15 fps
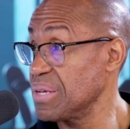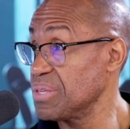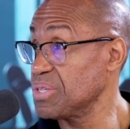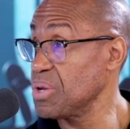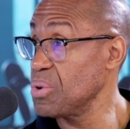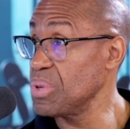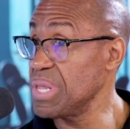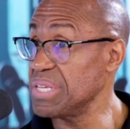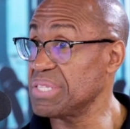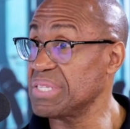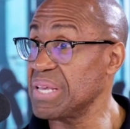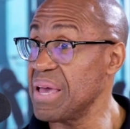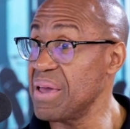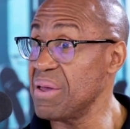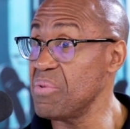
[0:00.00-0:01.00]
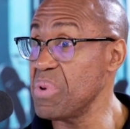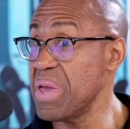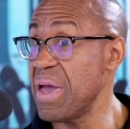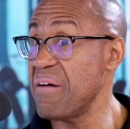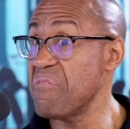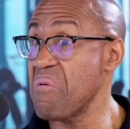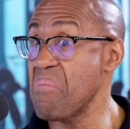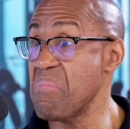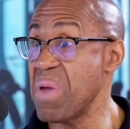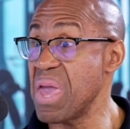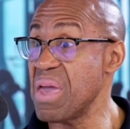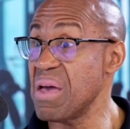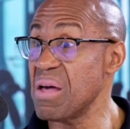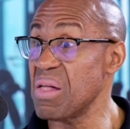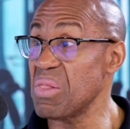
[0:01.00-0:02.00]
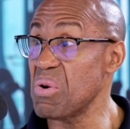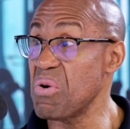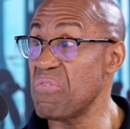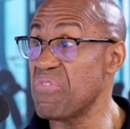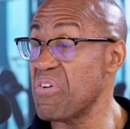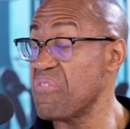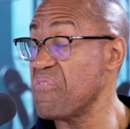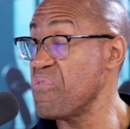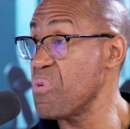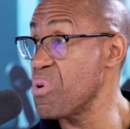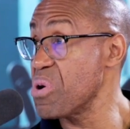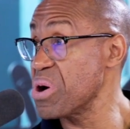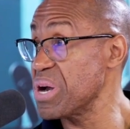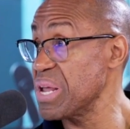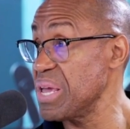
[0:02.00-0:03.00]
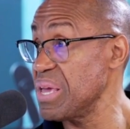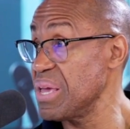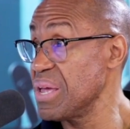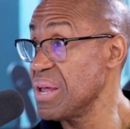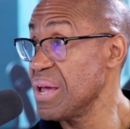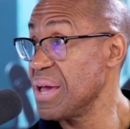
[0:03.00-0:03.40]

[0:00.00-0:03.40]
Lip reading: So let's say we have a male over 40,